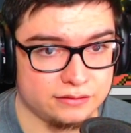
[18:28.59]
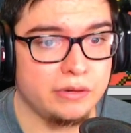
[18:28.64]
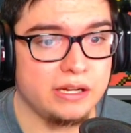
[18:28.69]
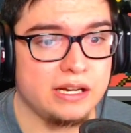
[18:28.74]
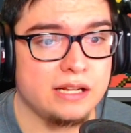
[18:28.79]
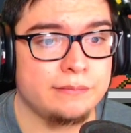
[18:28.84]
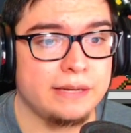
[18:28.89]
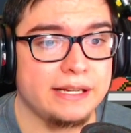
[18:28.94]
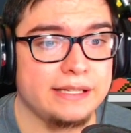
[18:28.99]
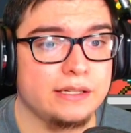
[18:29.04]

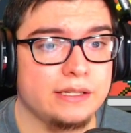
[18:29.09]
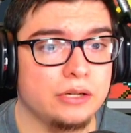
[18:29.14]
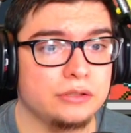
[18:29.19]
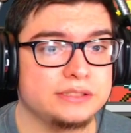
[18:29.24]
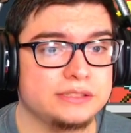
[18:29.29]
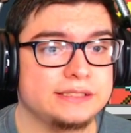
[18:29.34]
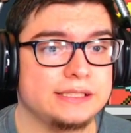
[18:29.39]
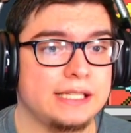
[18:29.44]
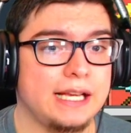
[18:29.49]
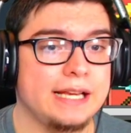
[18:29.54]
But in my
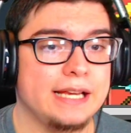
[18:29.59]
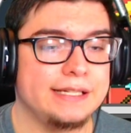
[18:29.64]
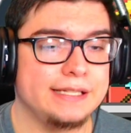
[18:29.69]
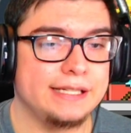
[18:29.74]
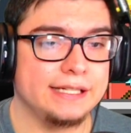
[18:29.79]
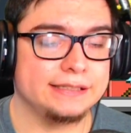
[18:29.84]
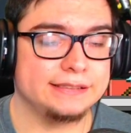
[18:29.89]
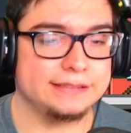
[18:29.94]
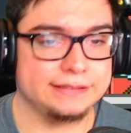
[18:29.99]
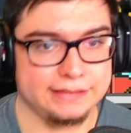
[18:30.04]
notes, I
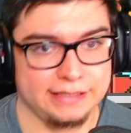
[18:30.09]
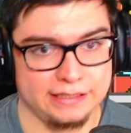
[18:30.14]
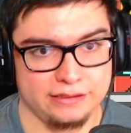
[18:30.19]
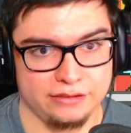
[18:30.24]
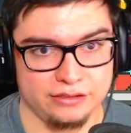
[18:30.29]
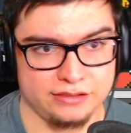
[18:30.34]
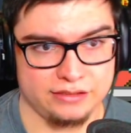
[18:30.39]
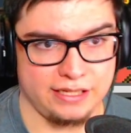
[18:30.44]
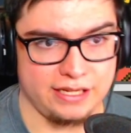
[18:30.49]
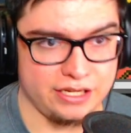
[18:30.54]
did say
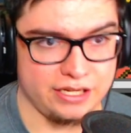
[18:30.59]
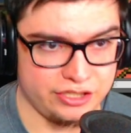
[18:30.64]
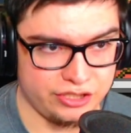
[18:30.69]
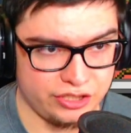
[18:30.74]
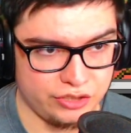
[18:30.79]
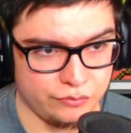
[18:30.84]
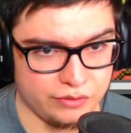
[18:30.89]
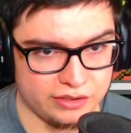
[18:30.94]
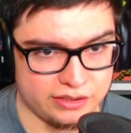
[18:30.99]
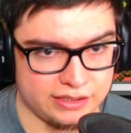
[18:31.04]
there's an
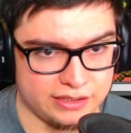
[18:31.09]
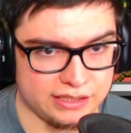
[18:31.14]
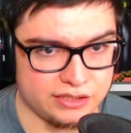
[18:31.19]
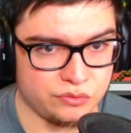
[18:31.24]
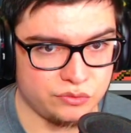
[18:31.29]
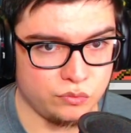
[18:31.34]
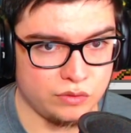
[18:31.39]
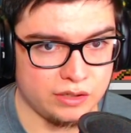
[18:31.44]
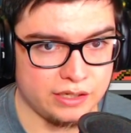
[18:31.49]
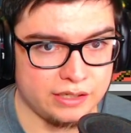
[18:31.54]
issue with
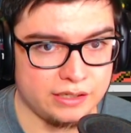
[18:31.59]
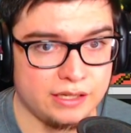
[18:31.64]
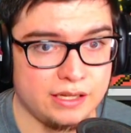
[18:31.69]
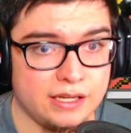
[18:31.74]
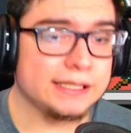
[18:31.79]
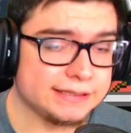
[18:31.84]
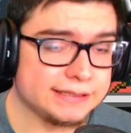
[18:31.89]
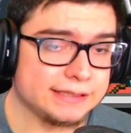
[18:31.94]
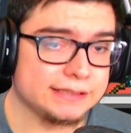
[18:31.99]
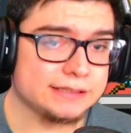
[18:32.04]
this one.
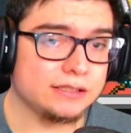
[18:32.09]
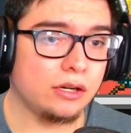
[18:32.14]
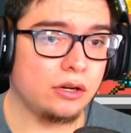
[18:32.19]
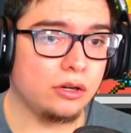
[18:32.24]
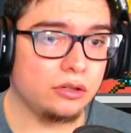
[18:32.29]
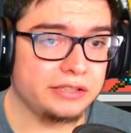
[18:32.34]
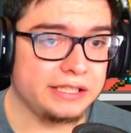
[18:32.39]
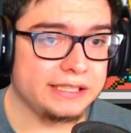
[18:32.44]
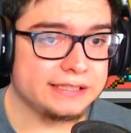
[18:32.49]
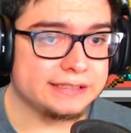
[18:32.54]
This is the
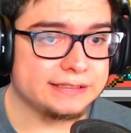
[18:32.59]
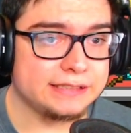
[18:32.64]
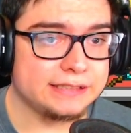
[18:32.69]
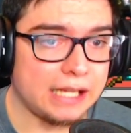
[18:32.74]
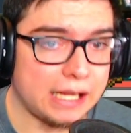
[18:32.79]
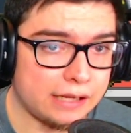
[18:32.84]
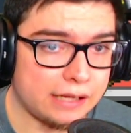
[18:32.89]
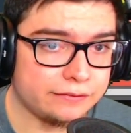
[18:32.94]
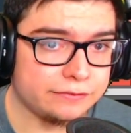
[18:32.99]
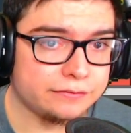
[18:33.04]
only
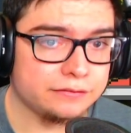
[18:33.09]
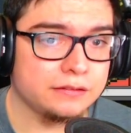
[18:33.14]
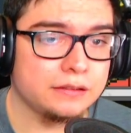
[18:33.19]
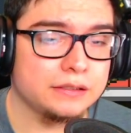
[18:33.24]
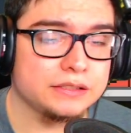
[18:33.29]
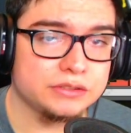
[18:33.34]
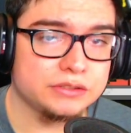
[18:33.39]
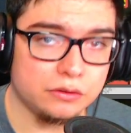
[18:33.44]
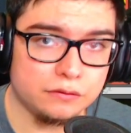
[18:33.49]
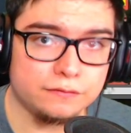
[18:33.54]
staff
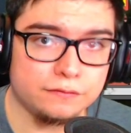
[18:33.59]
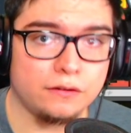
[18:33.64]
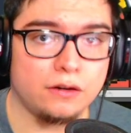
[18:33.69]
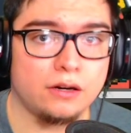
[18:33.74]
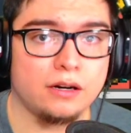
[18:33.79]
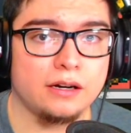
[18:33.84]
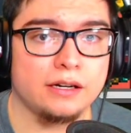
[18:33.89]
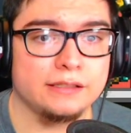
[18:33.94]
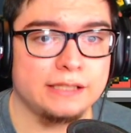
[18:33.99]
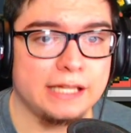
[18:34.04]
so
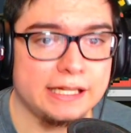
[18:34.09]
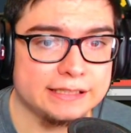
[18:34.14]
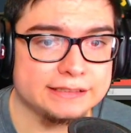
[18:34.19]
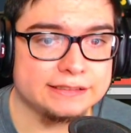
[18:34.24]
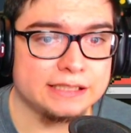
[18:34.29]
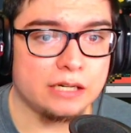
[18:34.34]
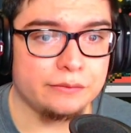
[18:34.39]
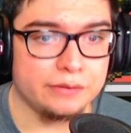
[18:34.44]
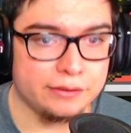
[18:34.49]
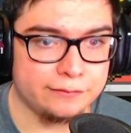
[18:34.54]
far that is
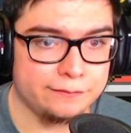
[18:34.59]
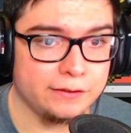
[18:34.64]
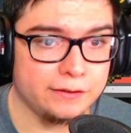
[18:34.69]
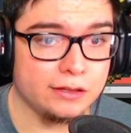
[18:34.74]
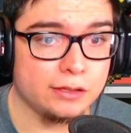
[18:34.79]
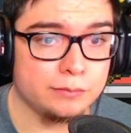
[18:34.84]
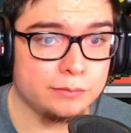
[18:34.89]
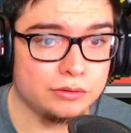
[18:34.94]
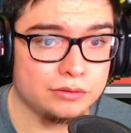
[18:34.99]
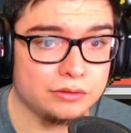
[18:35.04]
not
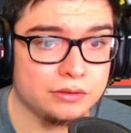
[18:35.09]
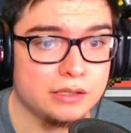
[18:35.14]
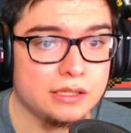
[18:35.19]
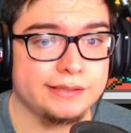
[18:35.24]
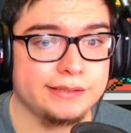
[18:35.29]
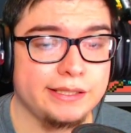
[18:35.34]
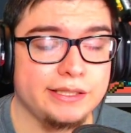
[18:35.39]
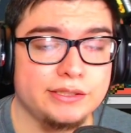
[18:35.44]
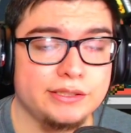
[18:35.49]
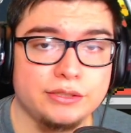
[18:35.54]
refillable.
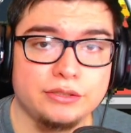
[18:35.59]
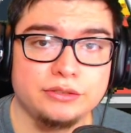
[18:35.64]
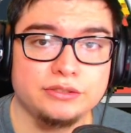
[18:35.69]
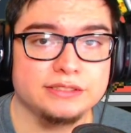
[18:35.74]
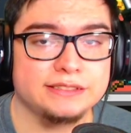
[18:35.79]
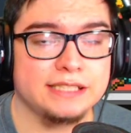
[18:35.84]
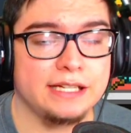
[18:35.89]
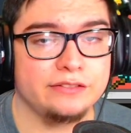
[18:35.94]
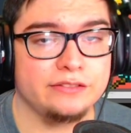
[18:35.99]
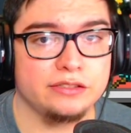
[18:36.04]
So you do
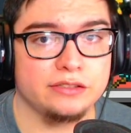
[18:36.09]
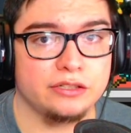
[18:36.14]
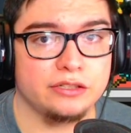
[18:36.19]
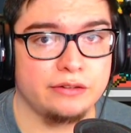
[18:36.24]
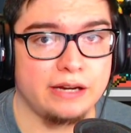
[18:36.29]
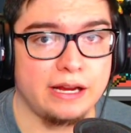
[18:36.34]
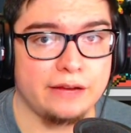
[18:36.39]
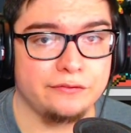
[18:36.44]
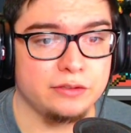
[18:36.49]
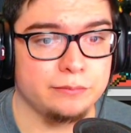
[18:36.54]
just have to
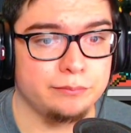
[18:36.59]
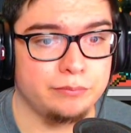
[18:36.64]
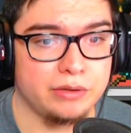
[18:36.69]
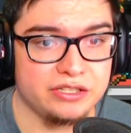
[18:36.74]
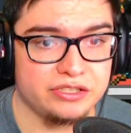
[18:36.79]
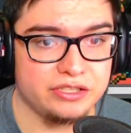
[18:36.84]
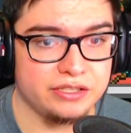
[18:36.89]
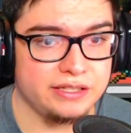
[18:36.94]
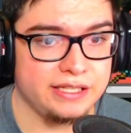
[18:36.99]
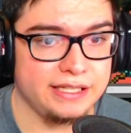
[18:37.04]
craft a
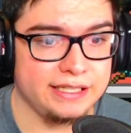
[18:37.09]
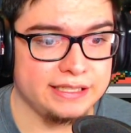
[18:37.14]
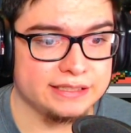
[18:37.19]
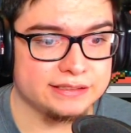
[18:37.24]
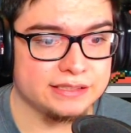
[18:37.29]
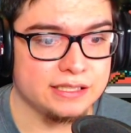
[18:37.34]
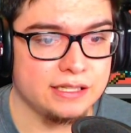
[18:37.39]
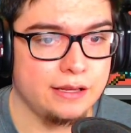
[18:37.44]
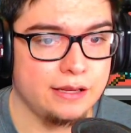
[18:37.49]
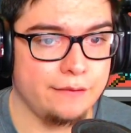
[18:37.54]
bunch of
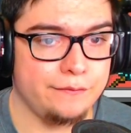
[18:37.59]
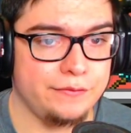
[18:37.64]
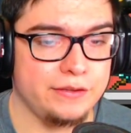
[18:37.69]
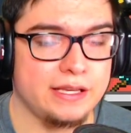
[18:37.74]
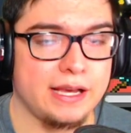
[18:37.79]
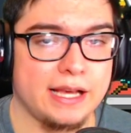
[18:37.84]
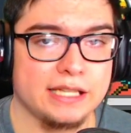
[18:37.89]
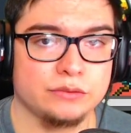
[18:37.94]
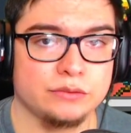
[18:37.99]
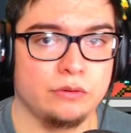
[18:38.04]
these if you
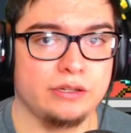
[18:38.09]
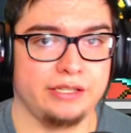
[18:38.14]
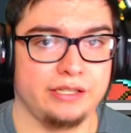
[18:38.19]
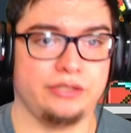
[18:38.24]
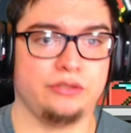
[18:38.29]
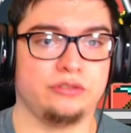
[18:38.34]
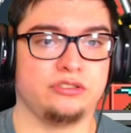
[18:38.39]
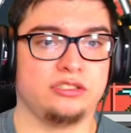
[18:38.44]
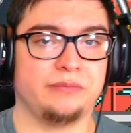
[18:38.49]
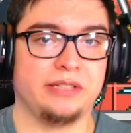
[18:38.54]
guys want to
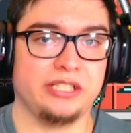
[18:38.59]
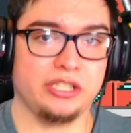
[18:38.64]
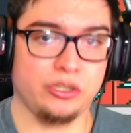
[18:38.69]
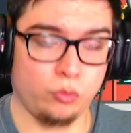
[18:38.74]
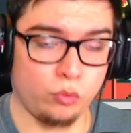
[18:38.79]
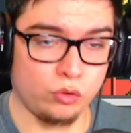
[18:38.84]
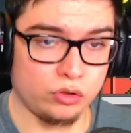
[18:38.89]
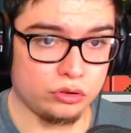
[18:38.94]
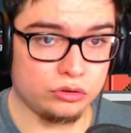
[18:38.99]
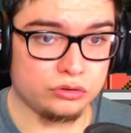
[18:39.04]
use them in your
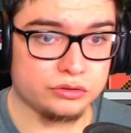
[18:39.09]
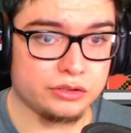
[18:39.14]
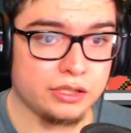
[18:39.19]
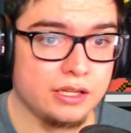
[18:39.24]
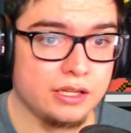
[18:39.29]
world.